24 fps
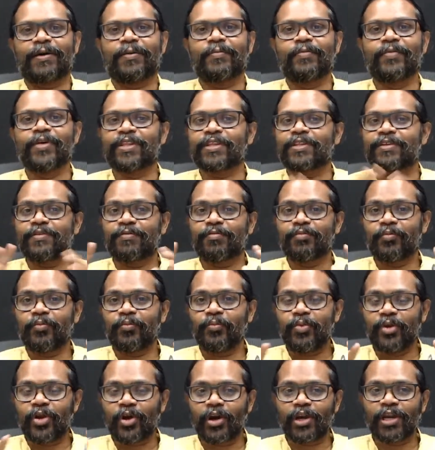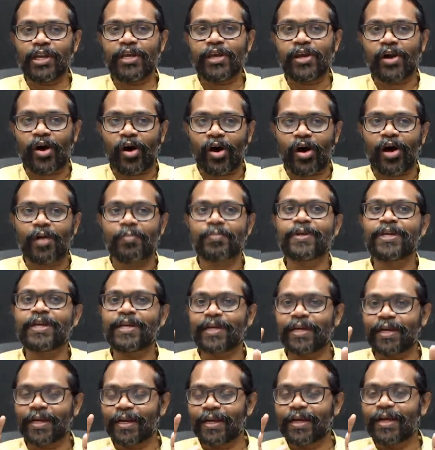with purely
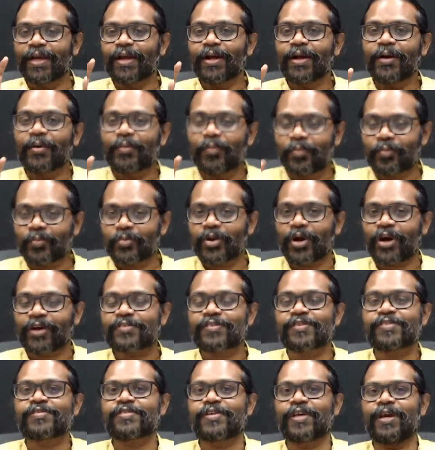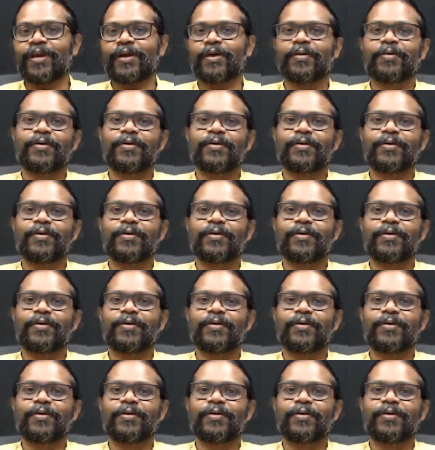optical processing.